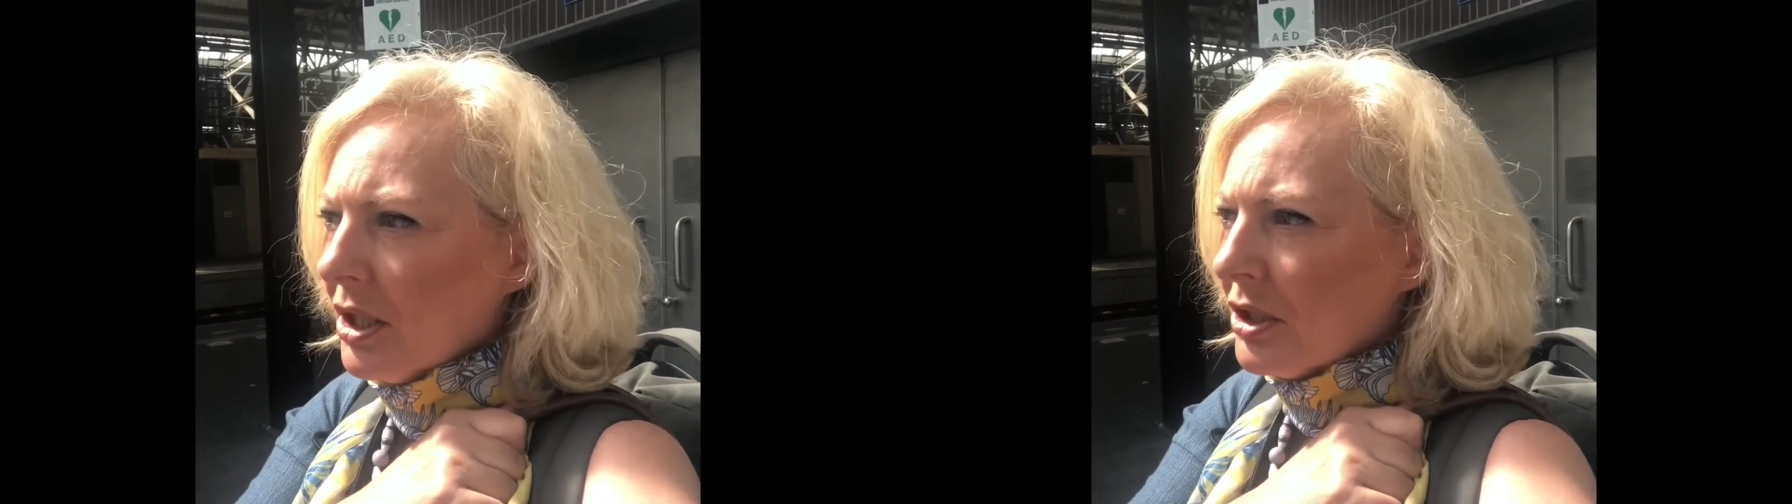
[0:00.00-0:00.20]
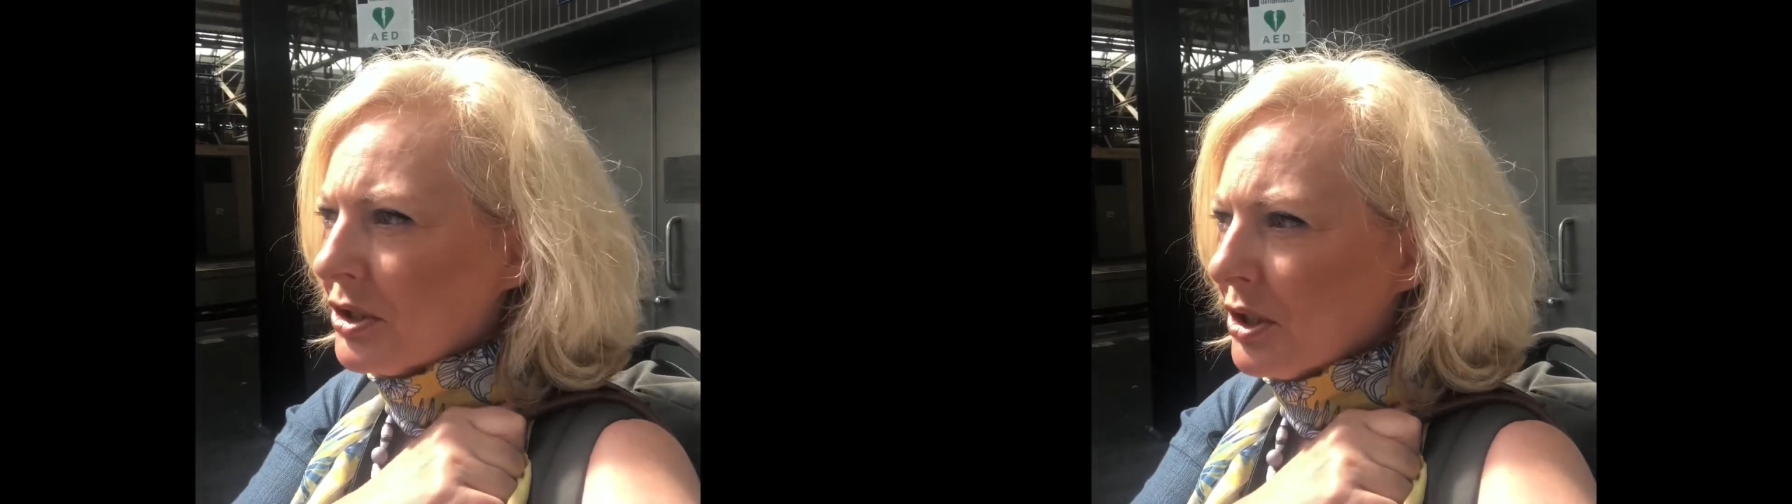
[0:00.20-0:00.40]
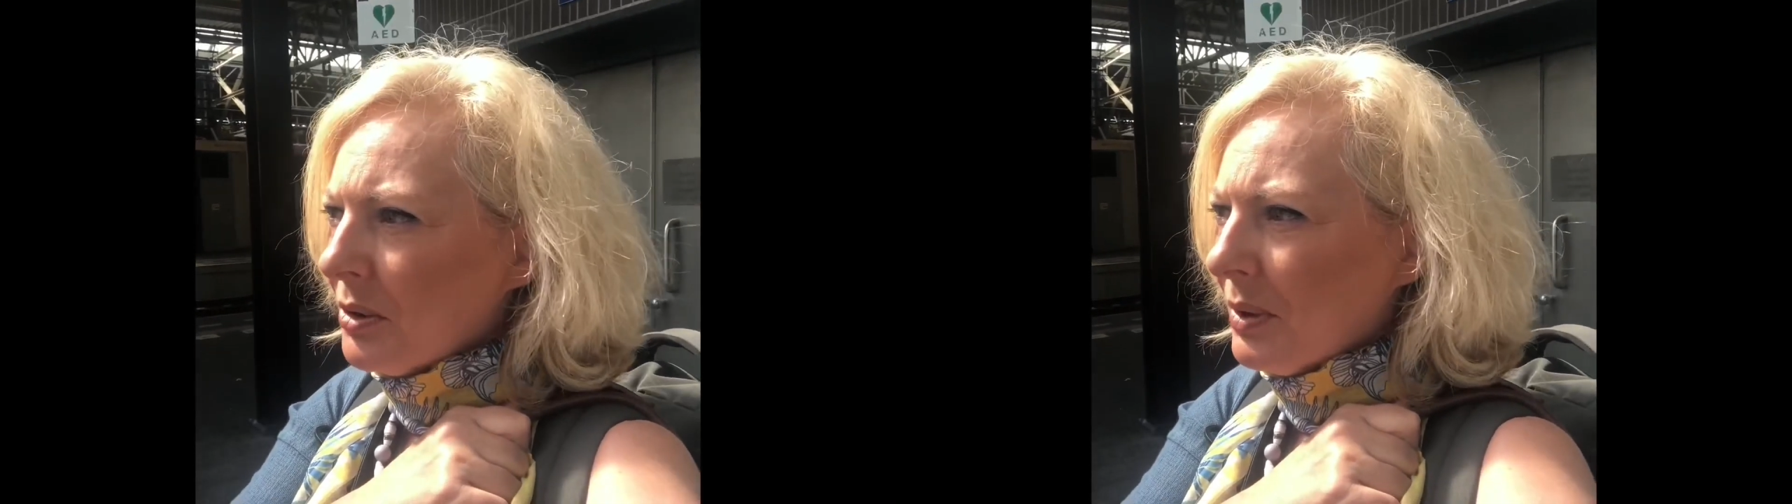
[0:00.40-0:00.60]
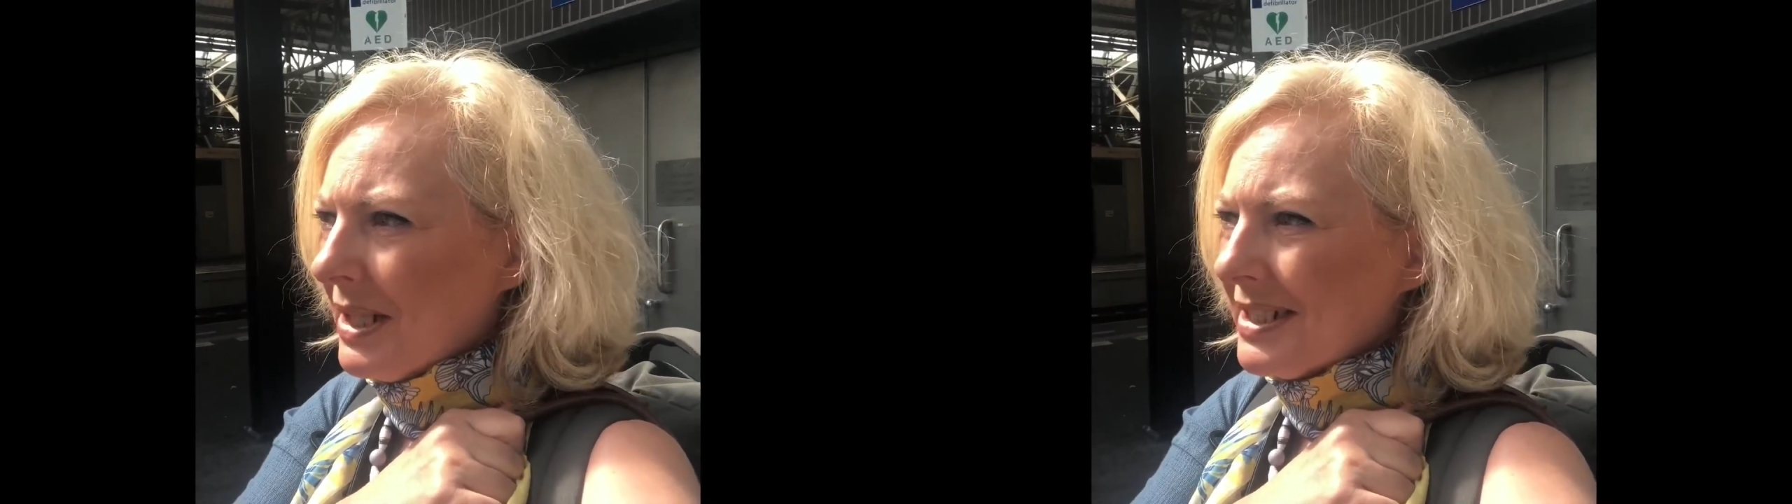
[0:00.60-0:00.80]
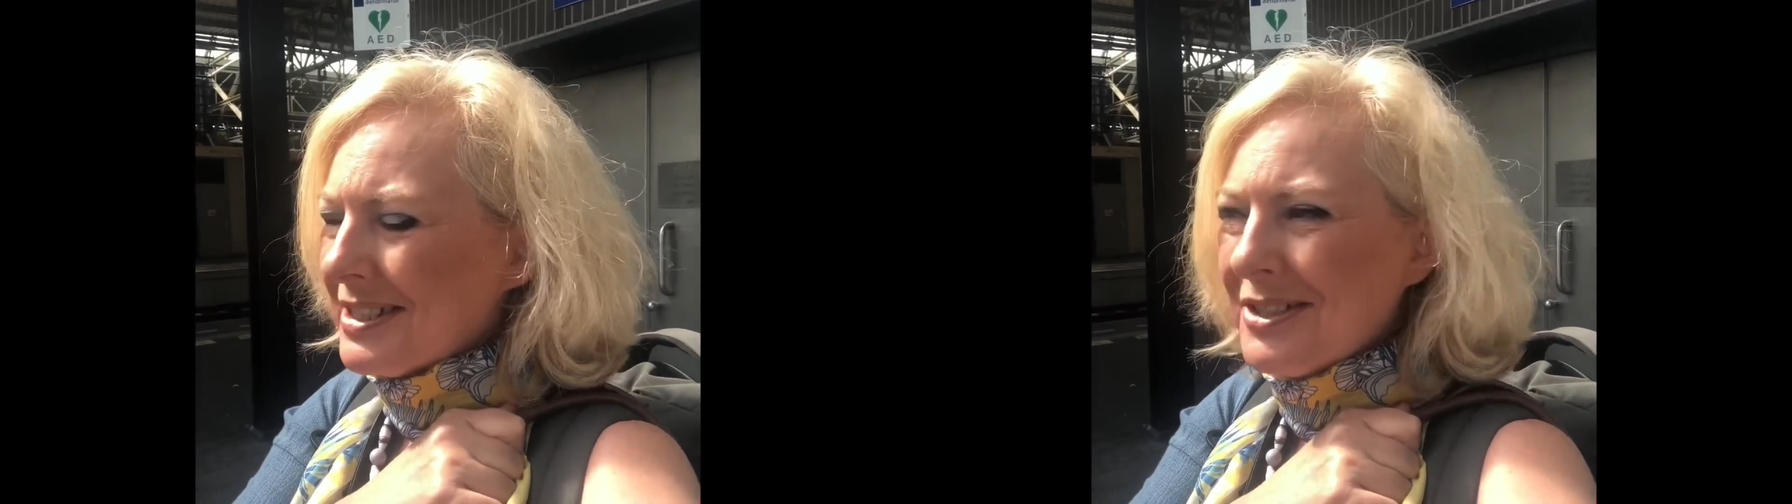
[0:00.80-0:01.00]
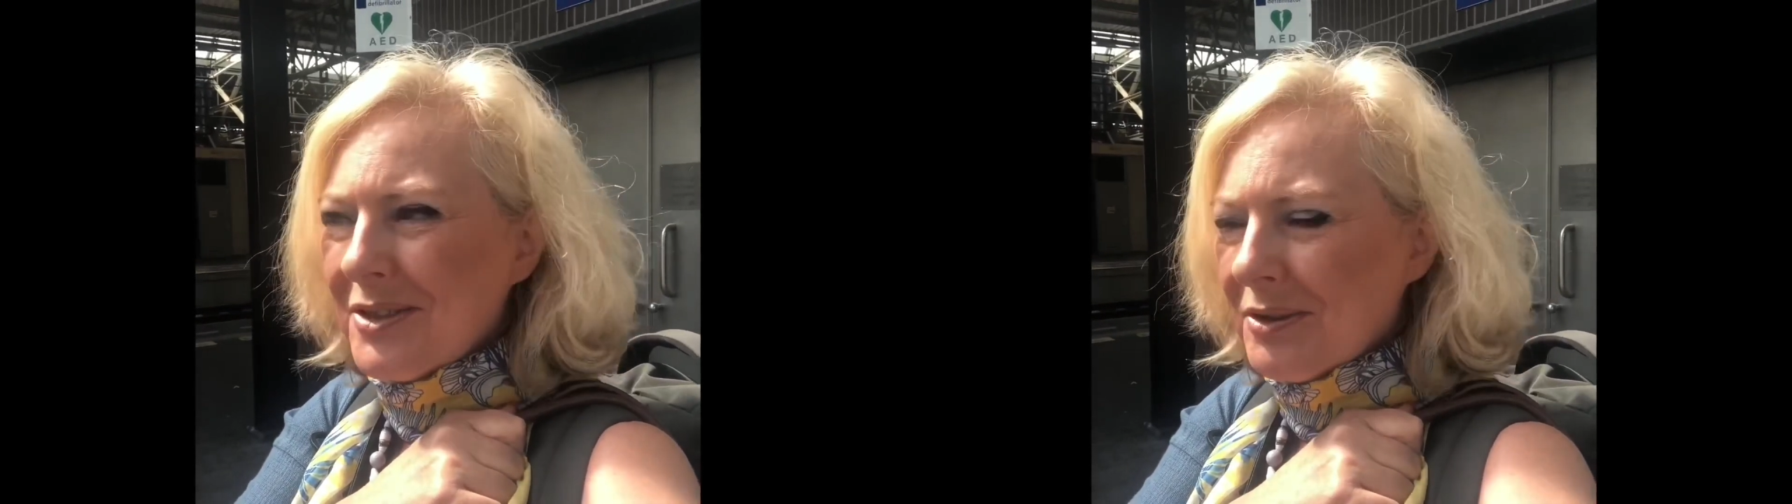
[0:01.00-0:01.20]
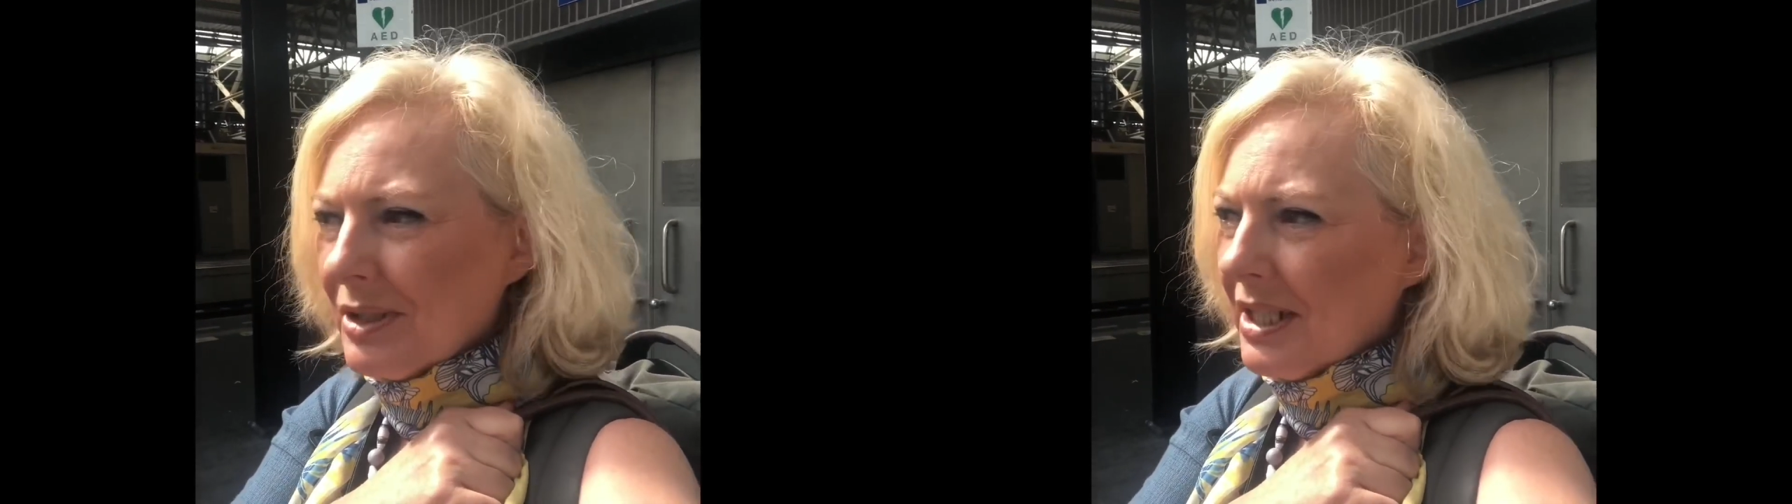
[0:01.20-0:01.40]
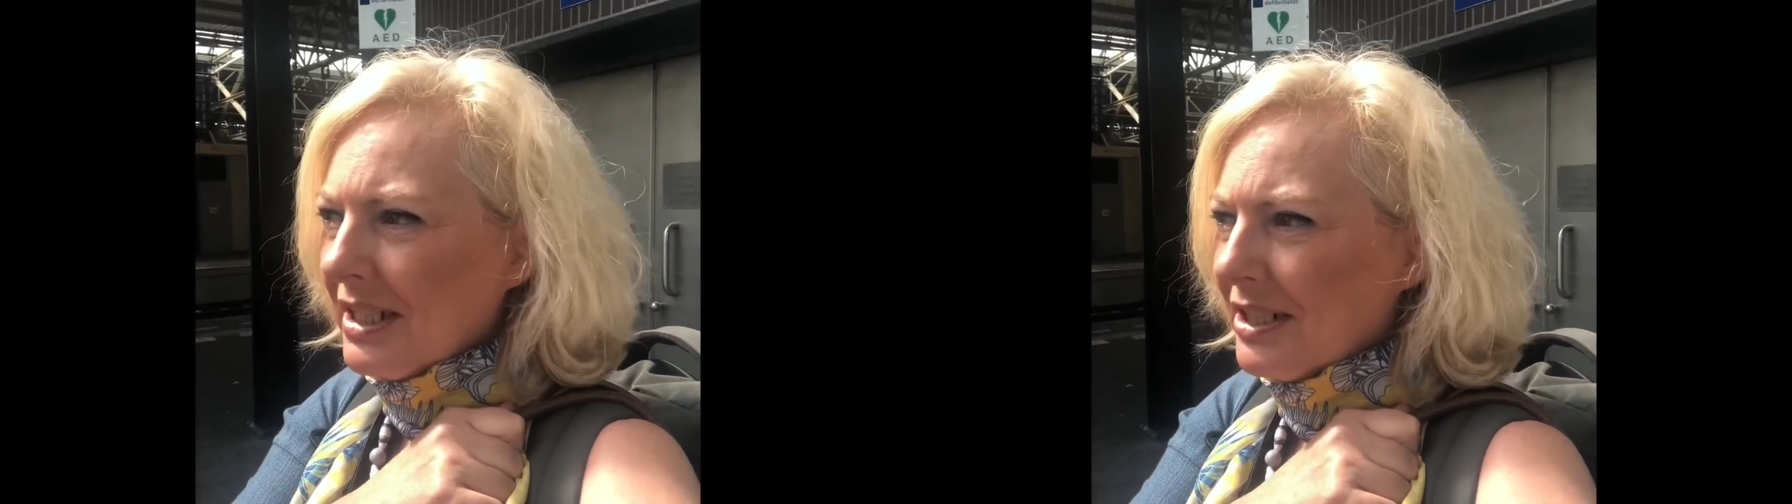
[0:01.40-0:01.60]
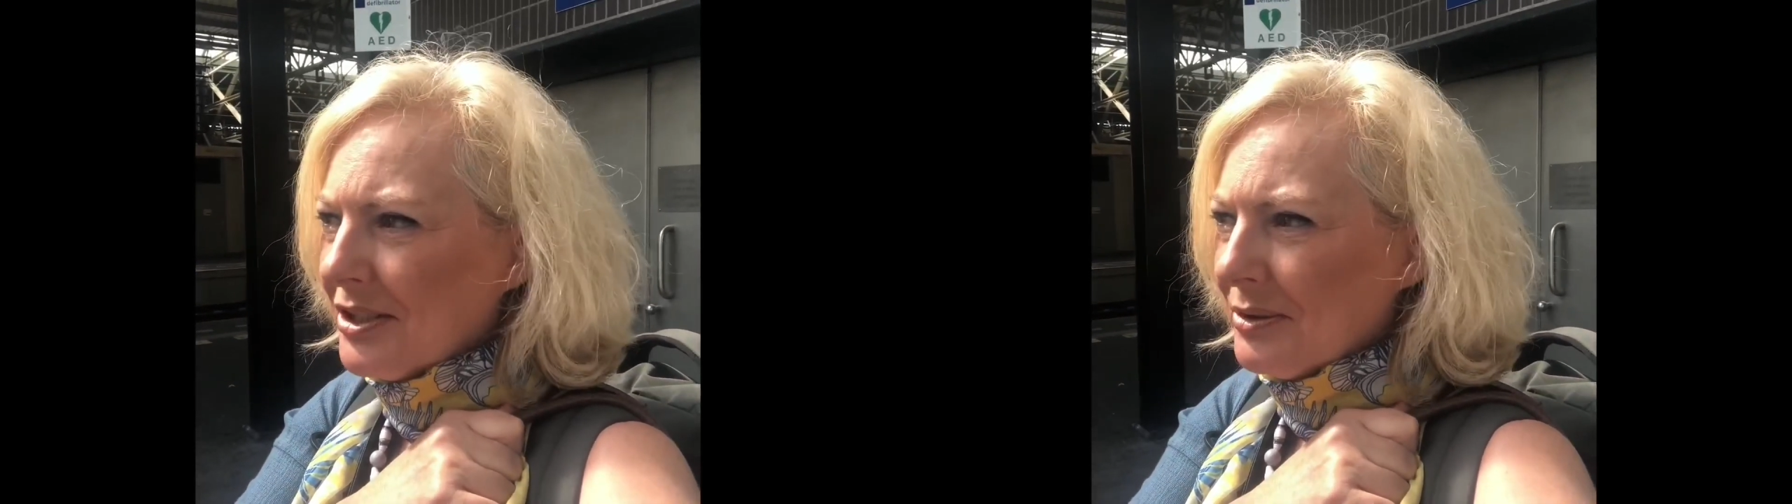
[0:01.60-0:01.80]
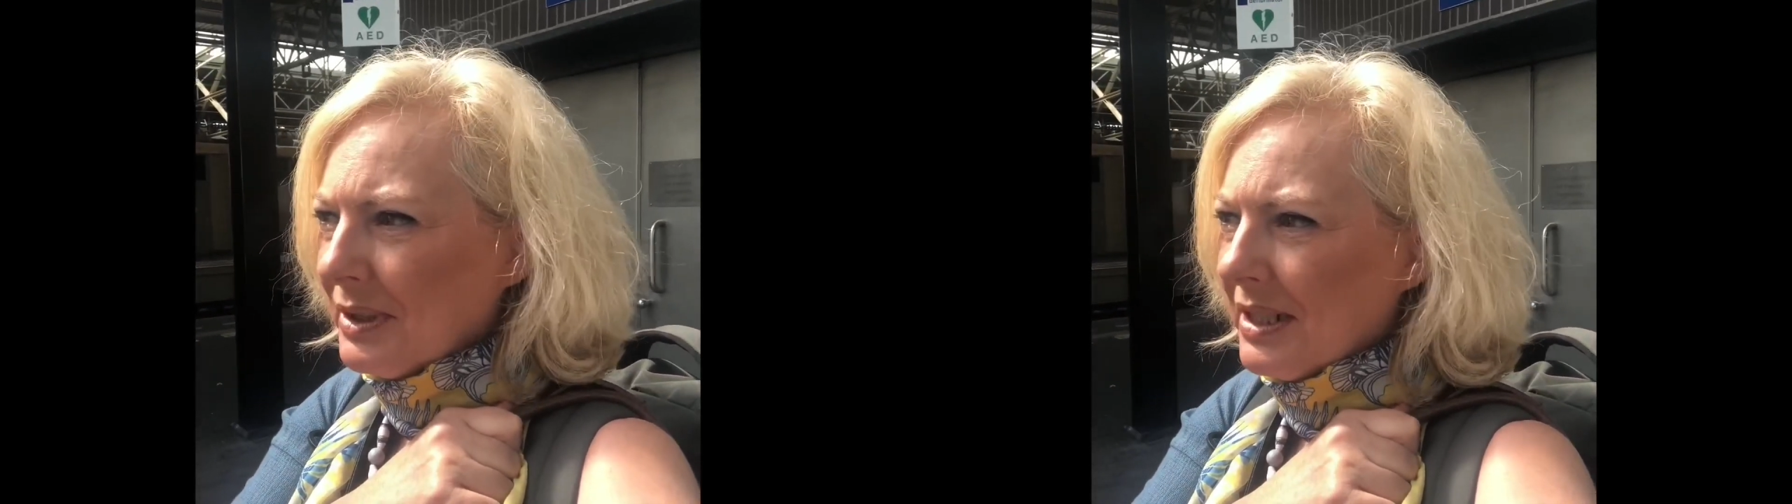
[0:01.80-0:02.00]
So it's not like
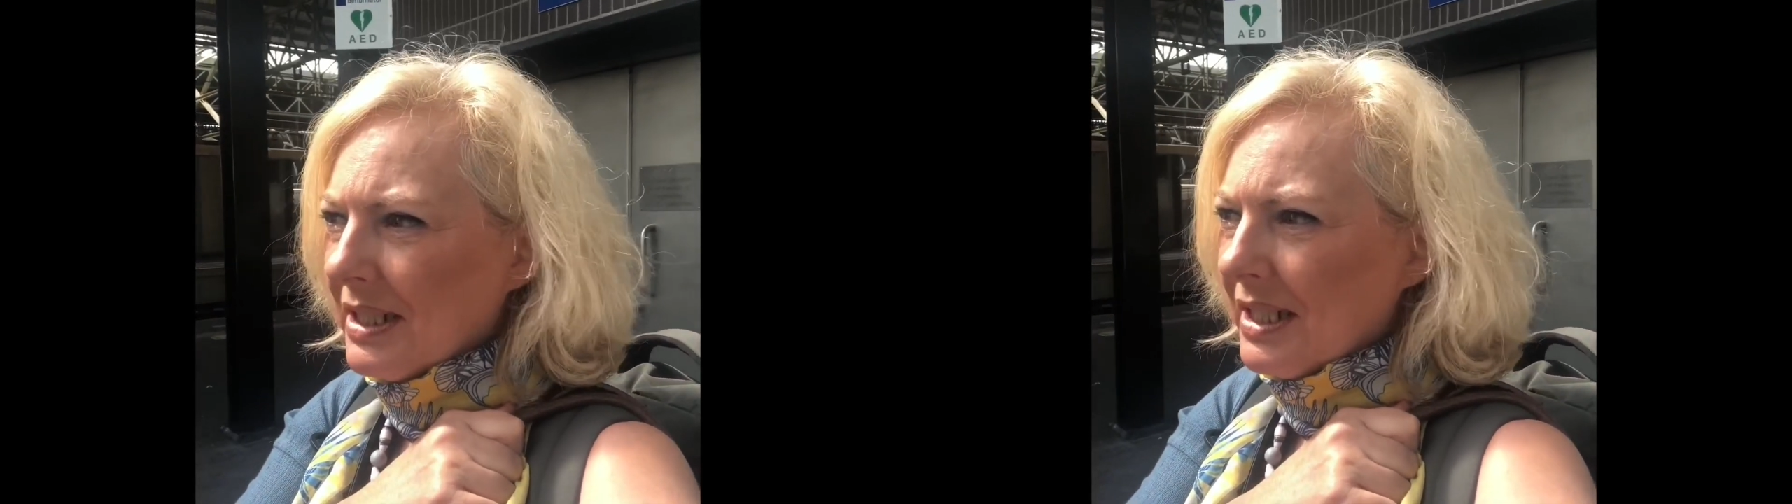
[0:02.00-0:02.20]
doing it